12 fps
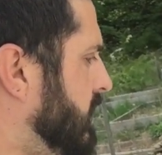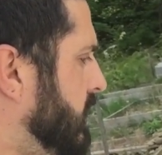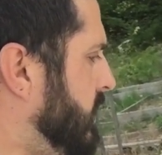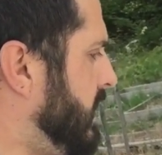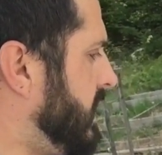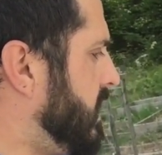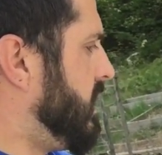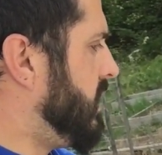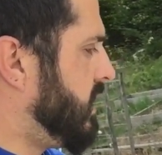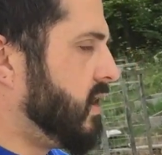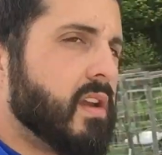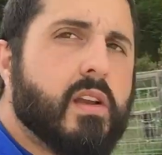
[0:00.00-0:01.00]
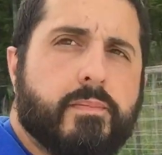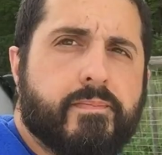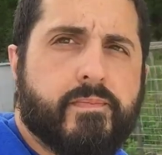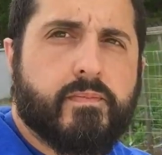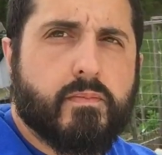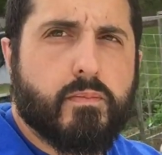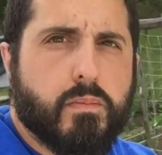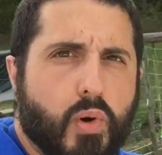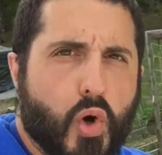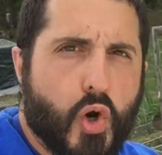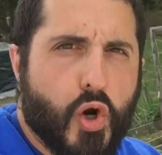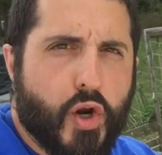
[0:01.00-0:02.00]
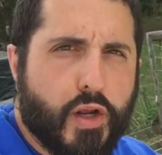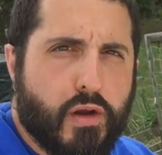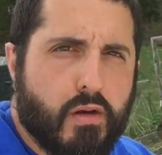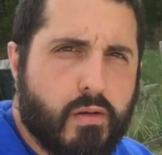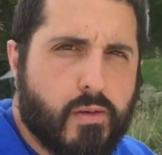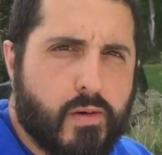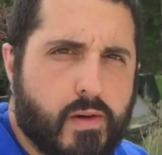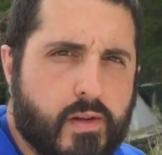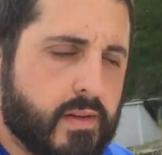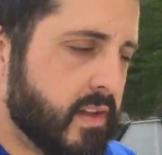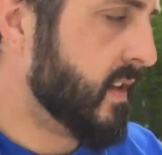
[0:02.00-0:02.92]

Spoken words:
nowhere. Pretty cool.